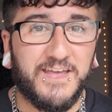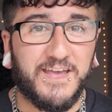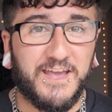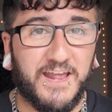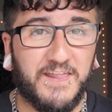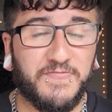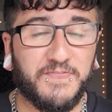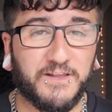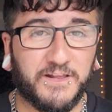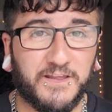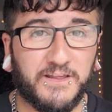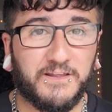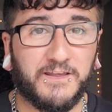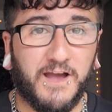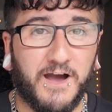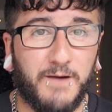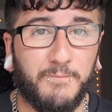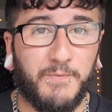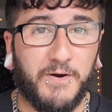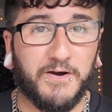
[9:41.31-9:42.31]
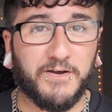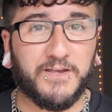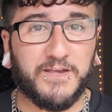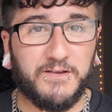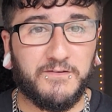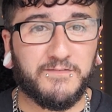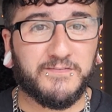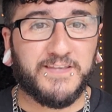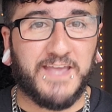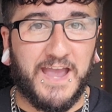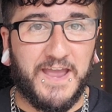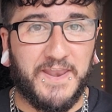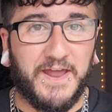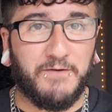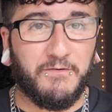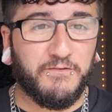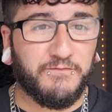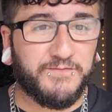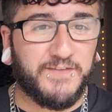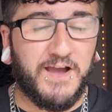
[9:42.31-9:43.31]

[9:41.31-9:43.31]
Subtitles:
in the car park queues getting out of